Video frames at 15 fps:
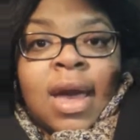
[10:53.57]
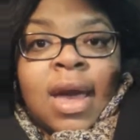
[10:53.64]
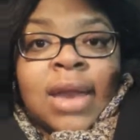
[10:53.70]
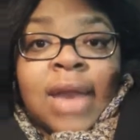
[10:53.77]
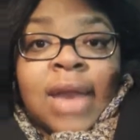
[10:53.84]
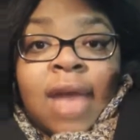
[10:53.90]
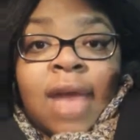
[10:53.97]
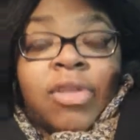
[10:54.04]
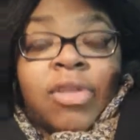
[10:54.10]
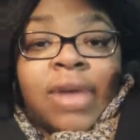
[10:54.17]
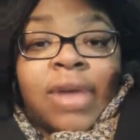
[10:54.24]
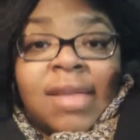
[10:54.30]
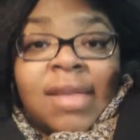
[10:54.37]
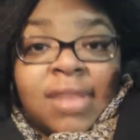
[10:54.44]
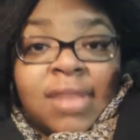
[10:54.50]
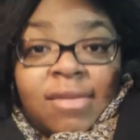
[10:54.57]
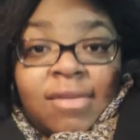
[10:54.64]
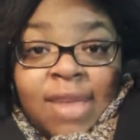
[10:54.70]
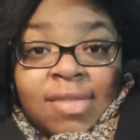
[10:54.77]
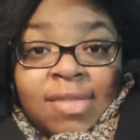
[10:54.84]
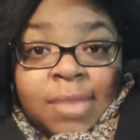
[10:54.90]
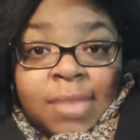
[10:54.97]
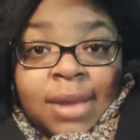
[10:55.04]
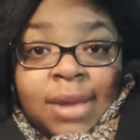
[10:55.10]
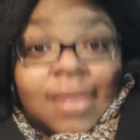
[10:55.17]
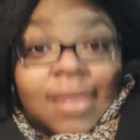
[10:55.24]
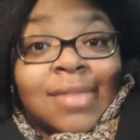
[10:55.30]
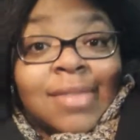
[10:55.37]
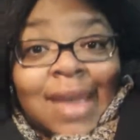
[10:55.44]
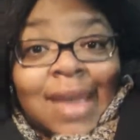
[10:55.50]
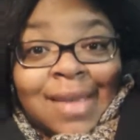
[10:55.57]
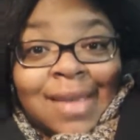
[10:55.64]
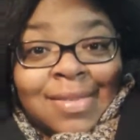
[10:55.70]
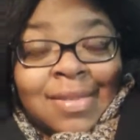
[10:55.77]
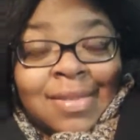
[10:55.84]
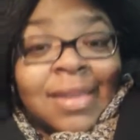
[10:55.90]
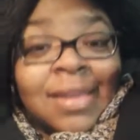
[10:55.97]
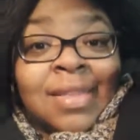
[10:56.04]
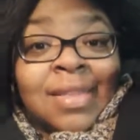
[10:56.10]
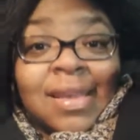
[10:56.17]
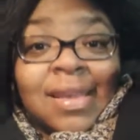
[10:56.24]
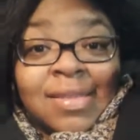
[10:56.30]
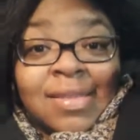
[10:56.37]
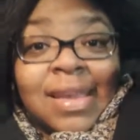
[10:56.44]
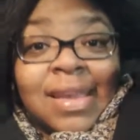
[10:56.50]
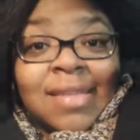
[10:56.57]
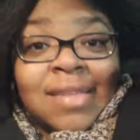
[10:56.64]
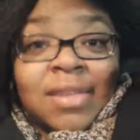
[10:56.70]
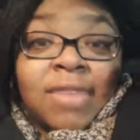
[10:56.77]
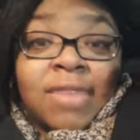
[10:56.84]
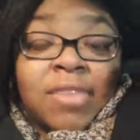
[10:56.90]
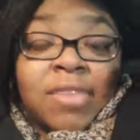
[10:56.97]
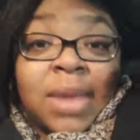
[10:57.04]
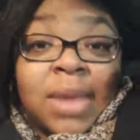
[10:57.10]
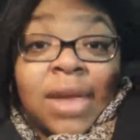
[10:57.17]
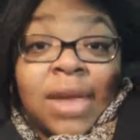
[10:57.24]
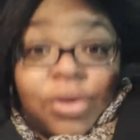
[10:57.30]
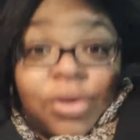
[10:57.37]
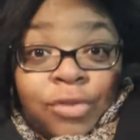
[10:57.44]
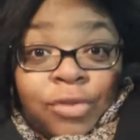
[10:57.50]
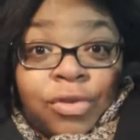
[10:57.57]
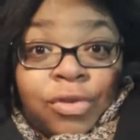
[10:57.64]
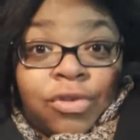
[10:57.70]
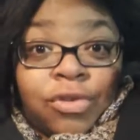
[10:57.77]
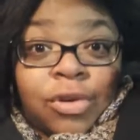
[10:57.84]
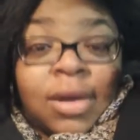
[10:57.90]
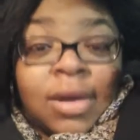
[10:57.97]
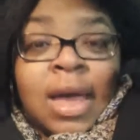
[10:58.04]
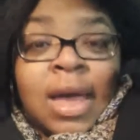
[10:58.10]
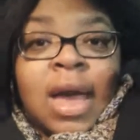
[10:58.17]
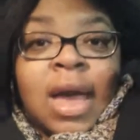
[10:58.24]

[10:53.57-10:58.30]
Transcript: Now, there is an investment because, yes, this is an investment in your future.